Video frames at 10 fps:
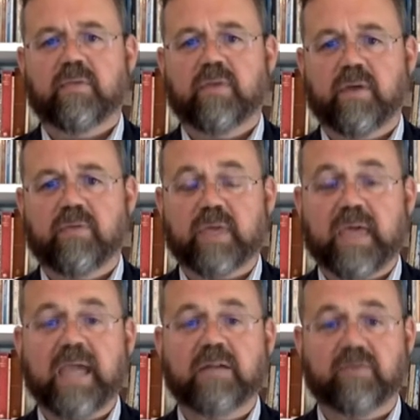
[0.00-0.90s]
the, the
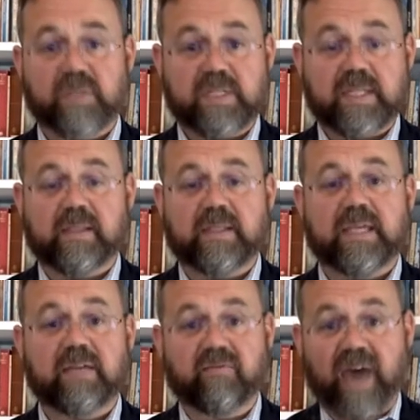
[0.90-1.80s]
kind of hostility
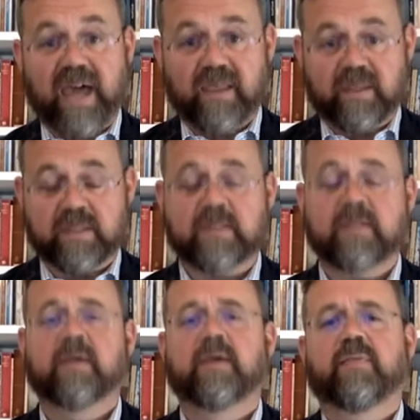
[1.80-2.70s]
and violence
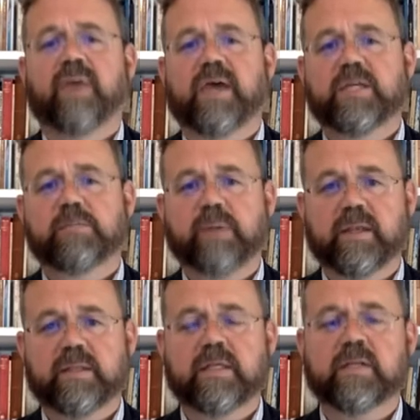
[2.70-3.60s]
that his
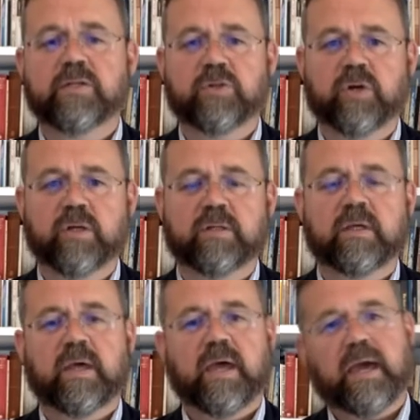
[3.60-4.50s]
parents had endured
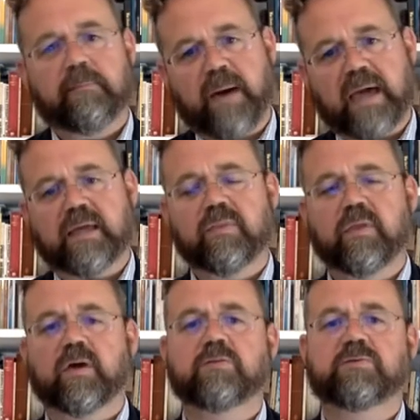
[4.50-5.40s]
uh, back in the
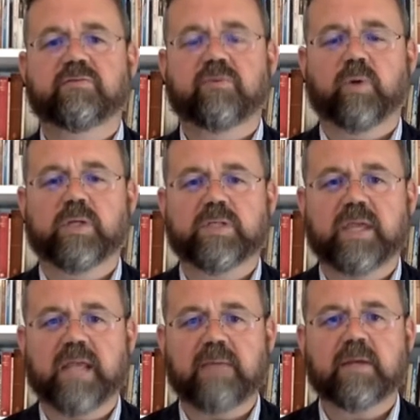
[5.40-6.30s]
country from which they
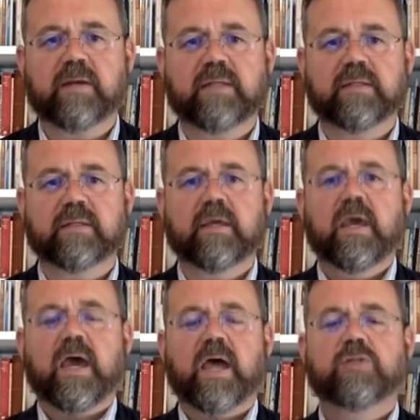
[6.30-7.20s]
had emigrated.
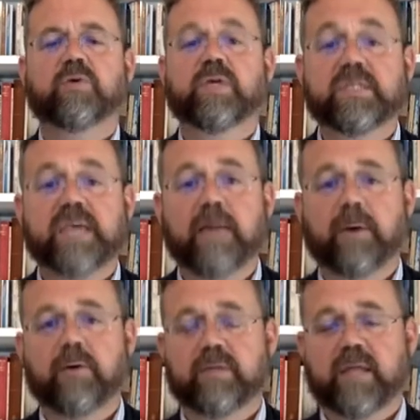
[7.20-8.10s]
And so he set
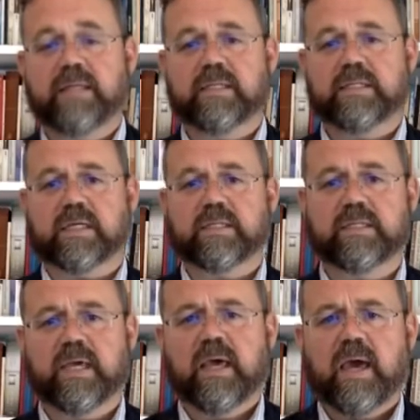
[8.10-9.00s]
about in the
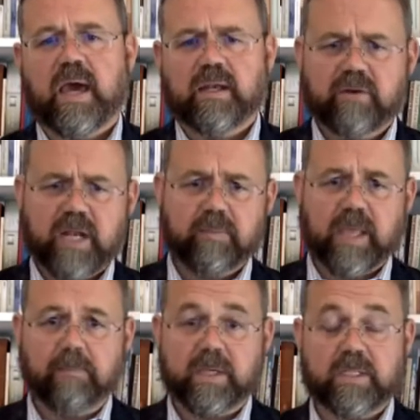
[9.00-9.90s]
1960s an incredibly
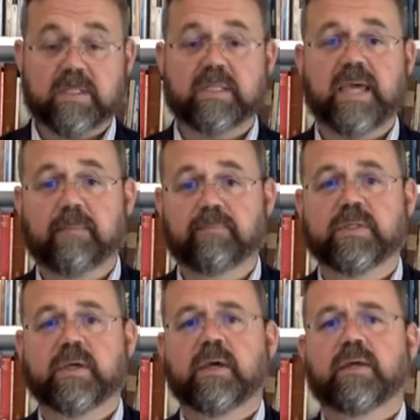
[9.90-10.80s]
ambitious
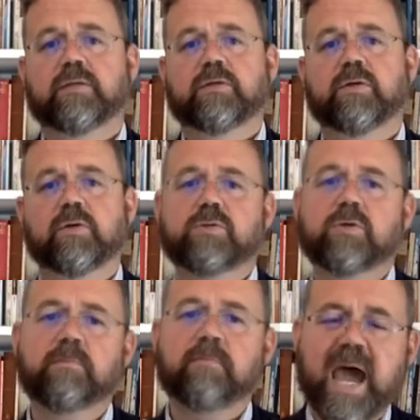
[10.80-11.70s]
attempt to,
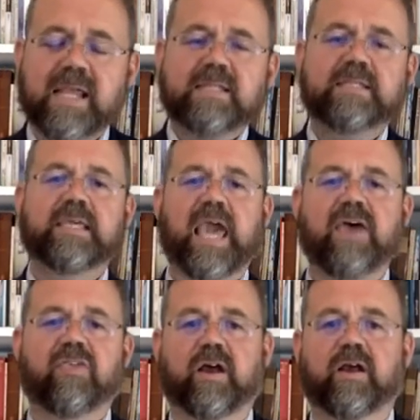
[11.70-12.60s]
to marry
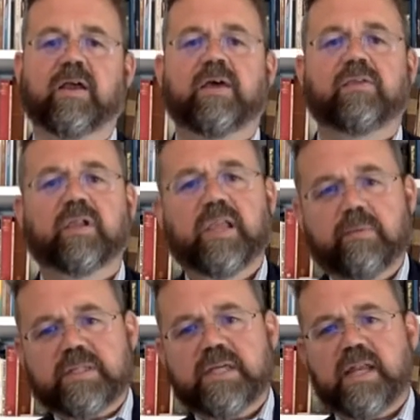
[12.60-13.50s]
together the
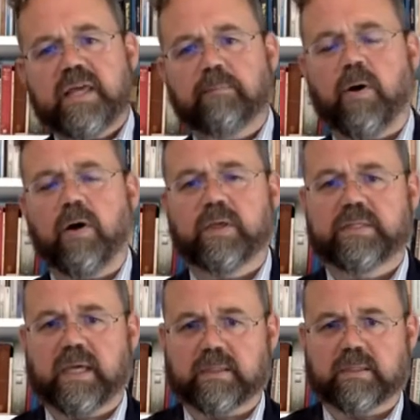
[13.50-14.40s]
libertarian
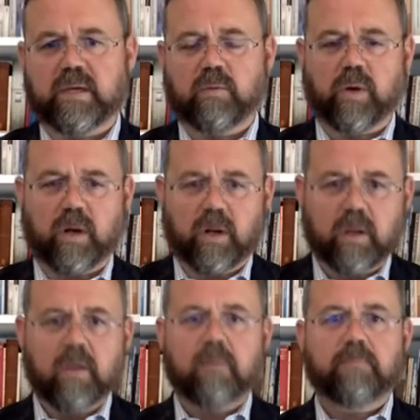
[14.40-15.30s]
politics that were
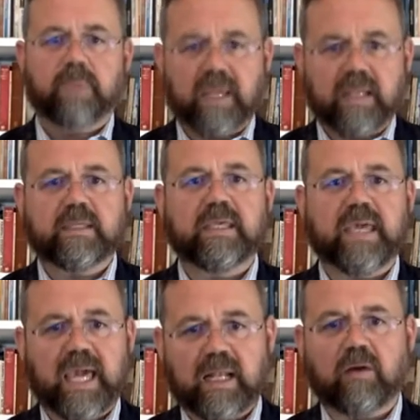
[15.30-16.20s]
beginning to
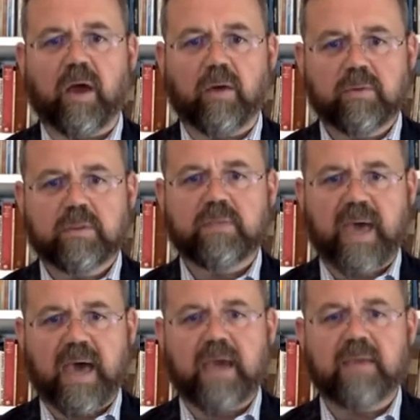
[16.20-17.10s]
gain ground in
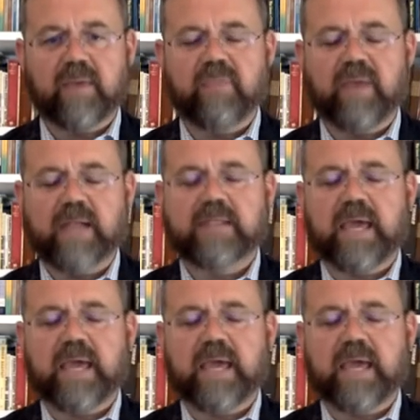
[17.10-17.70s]
that, in, in that